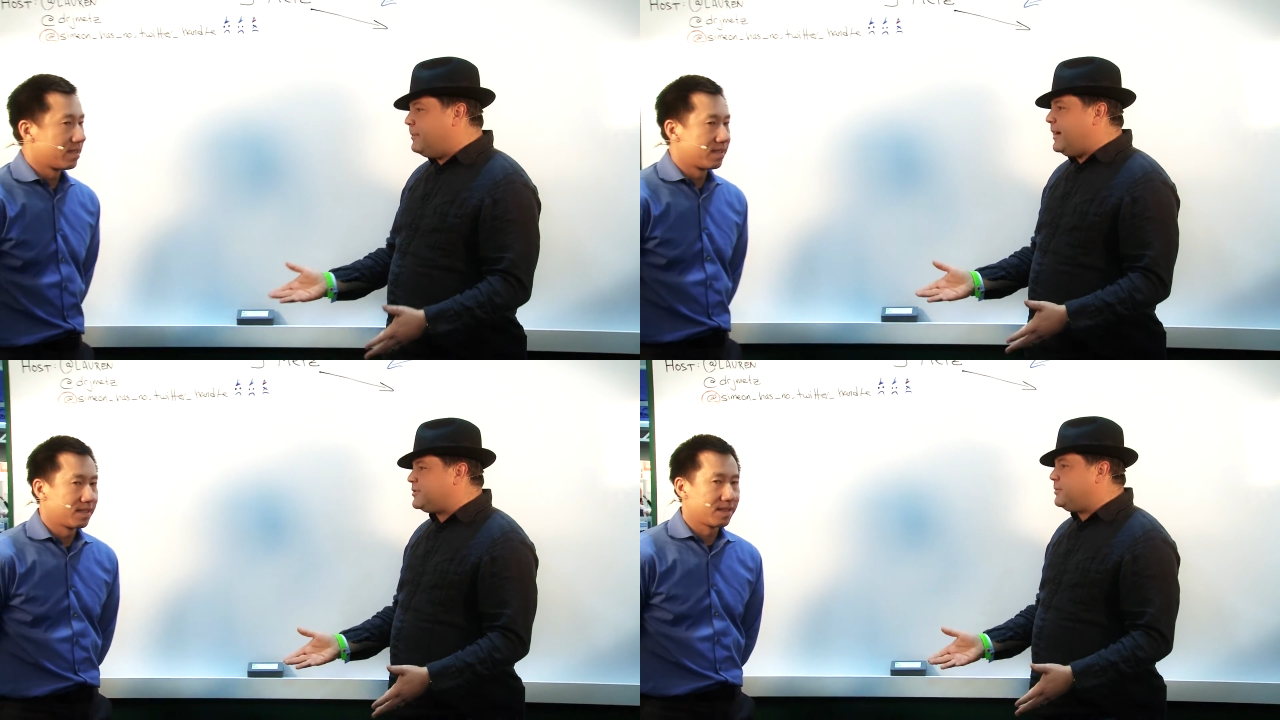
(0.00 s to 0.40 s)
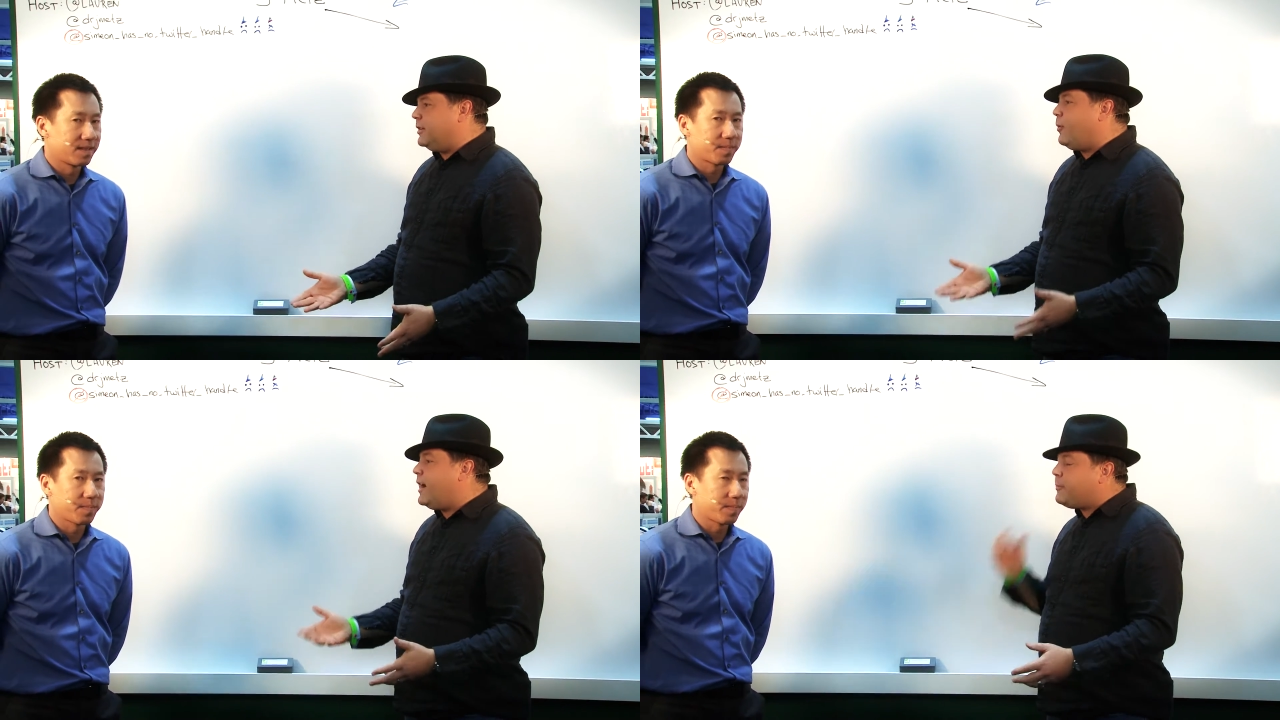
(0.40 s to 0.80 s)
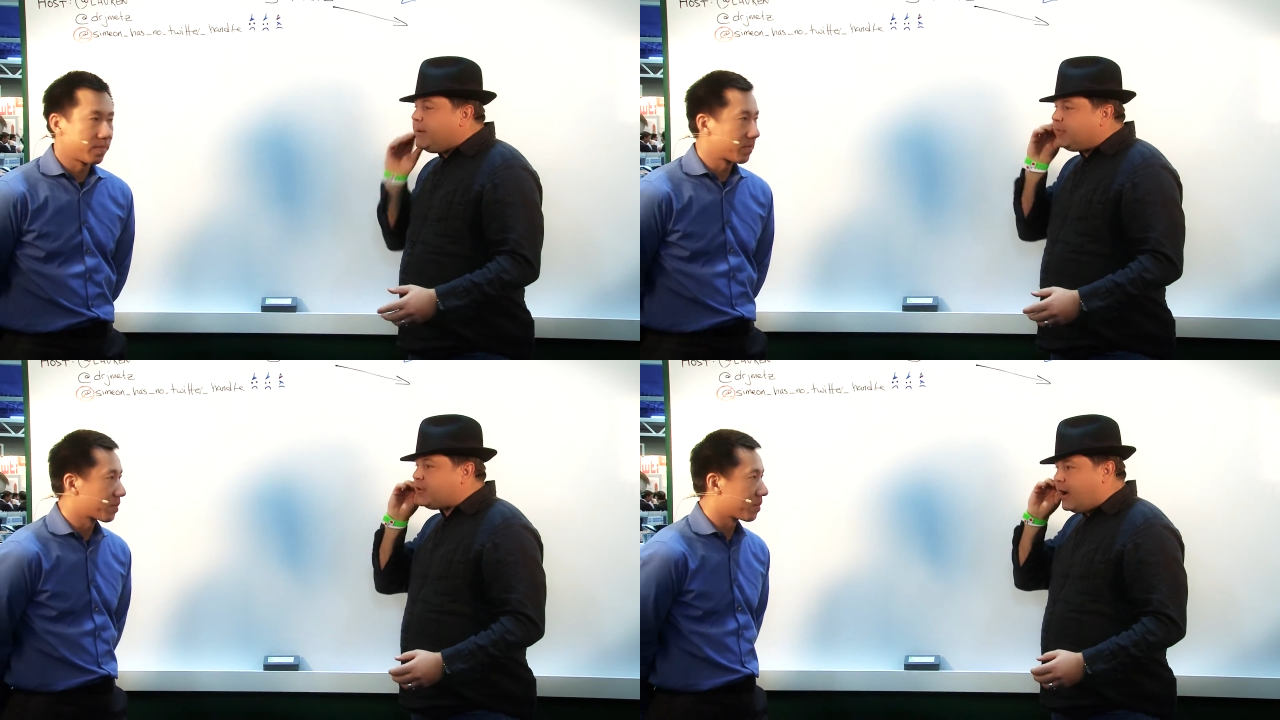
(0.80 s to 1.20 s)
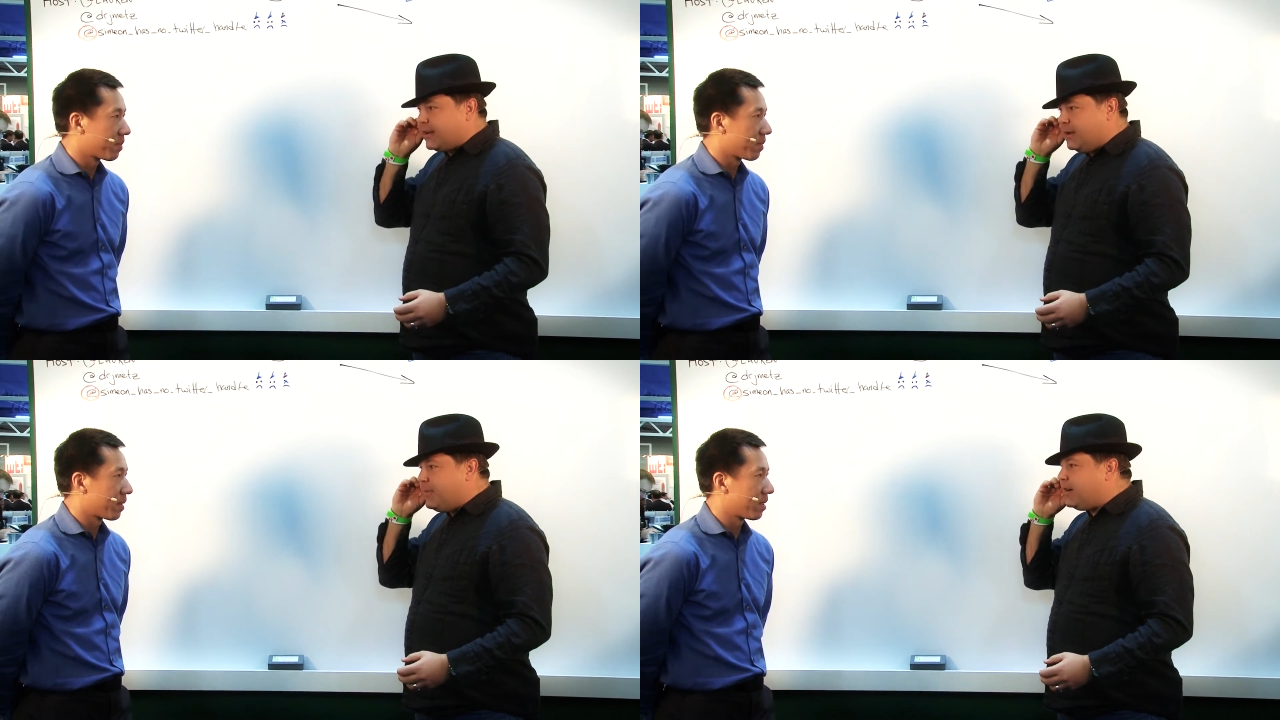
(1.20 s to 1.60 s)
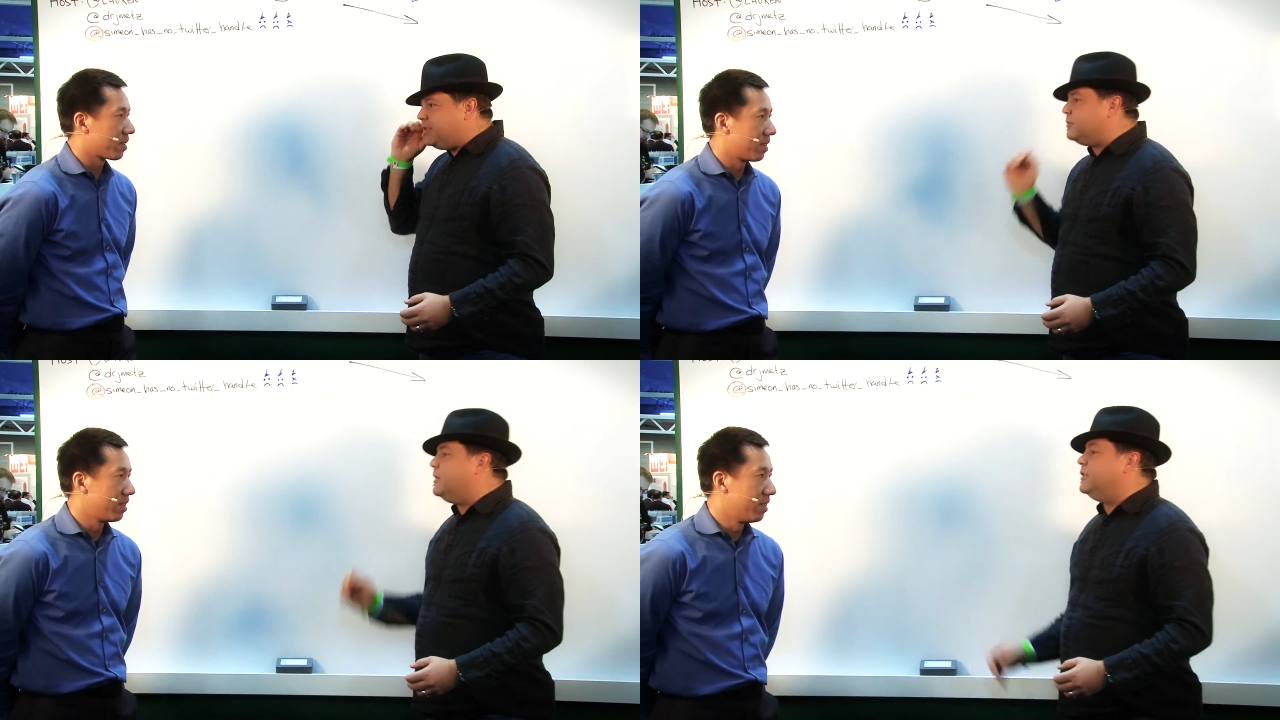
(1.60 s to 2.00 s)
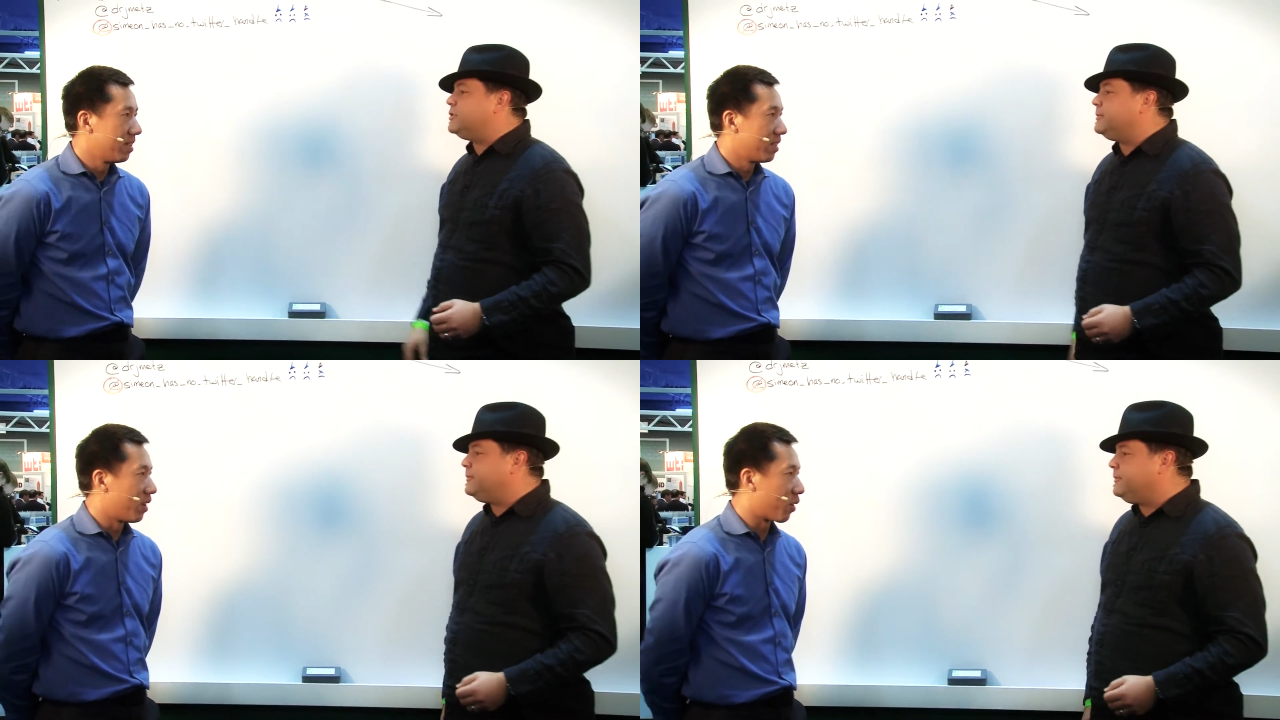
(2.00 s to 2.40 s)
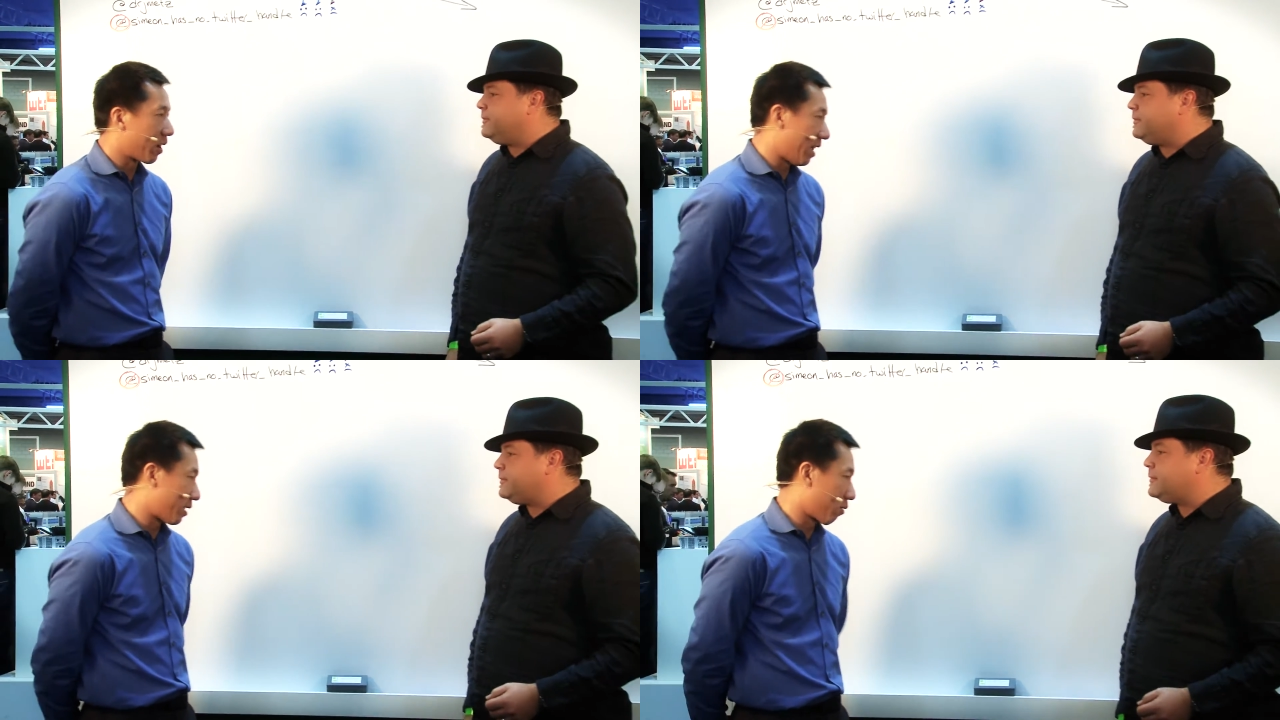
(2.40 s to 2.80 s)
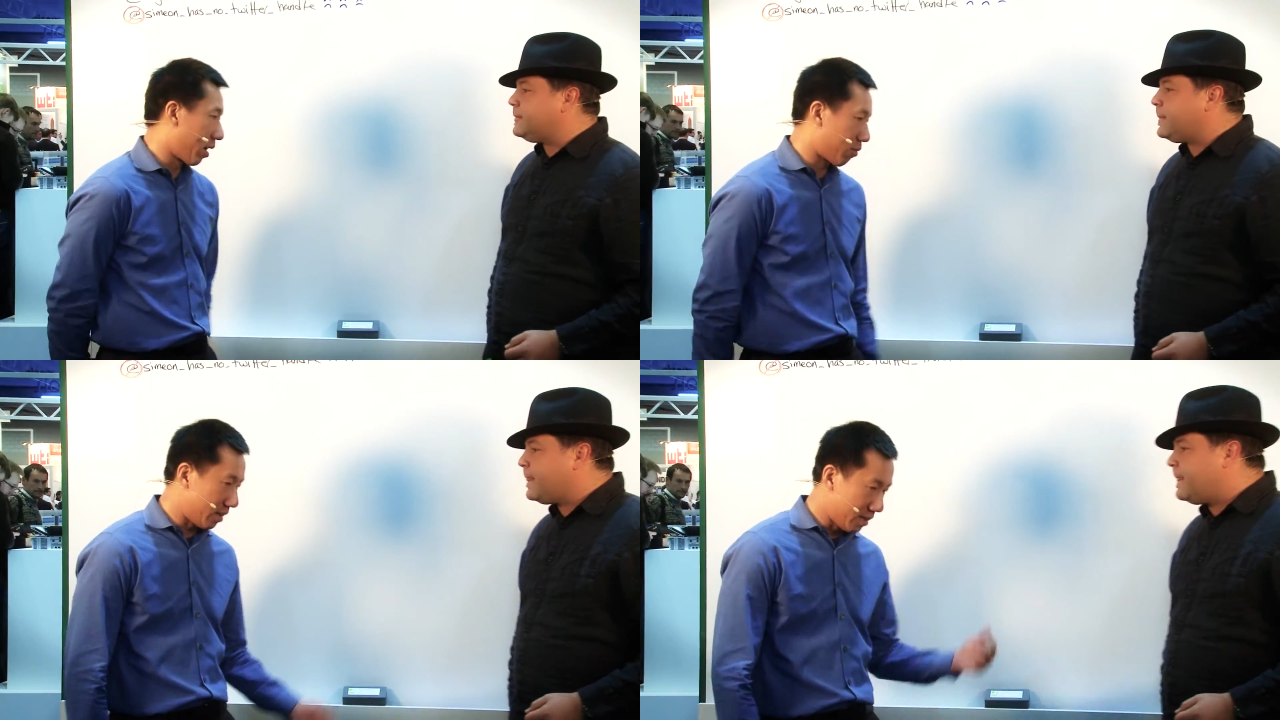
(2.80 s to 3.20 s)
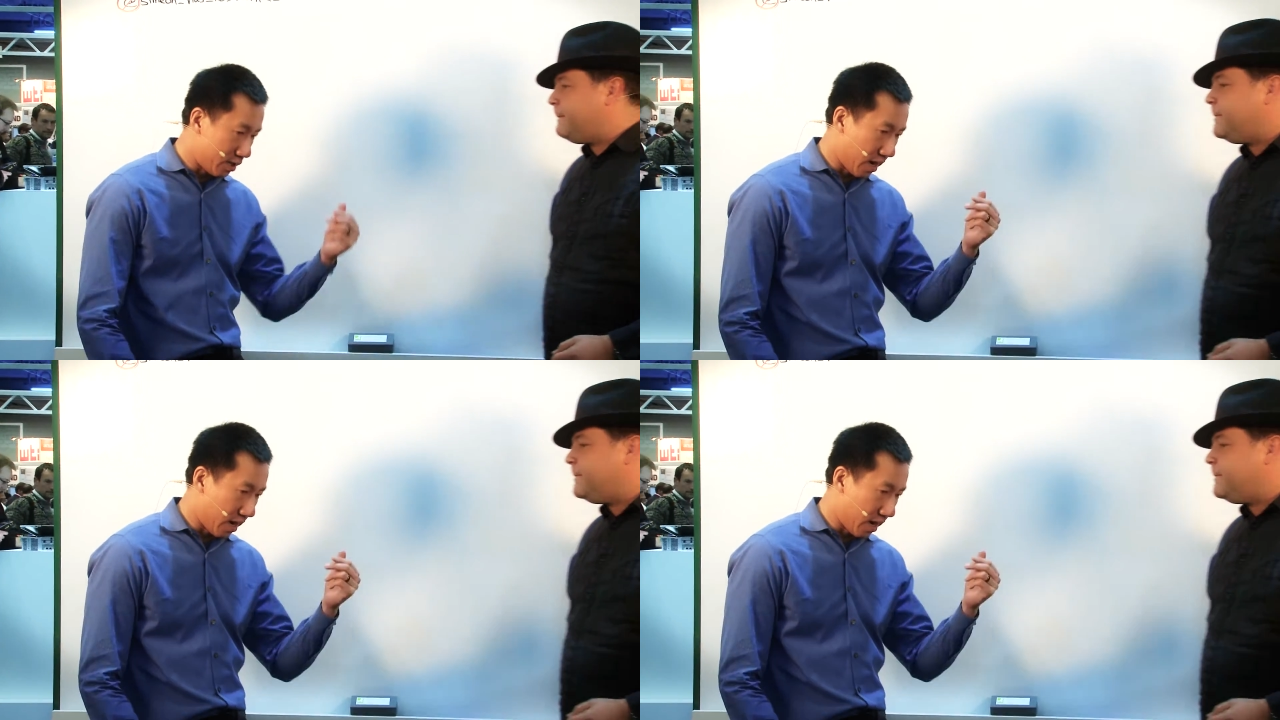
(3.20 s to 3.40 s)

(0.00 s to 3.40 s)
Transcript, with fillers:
Speaker 1: about Splunk? Why are people talking about it so much? Okay,
Speaker 2: that's a great question,